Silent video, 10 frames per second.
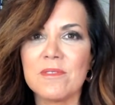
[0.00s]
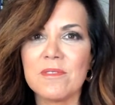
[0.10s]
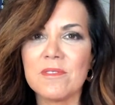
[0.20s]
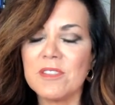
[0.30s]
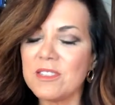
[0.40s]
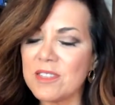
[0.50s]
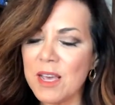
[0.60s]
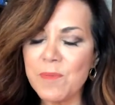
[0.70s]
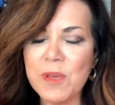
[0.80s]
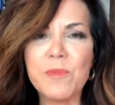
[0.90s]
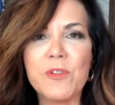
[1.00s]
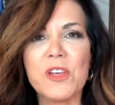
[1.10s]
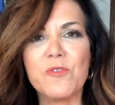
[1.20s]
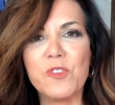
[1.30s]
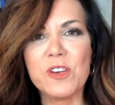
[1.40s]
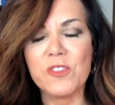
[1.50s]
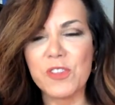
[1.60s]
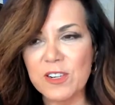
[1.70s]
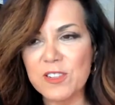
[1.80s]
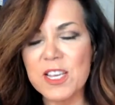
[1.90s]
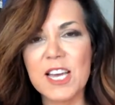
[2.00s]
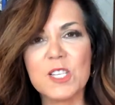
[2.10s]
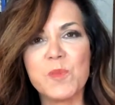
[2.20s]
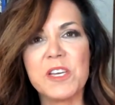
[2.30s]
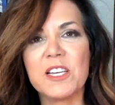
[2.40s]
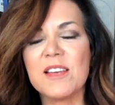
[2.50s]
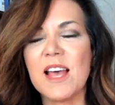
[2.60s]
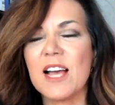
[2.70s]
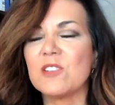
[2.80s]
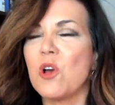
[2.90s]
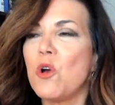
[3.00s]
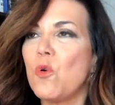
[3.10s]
These same people that feel their side is being attacked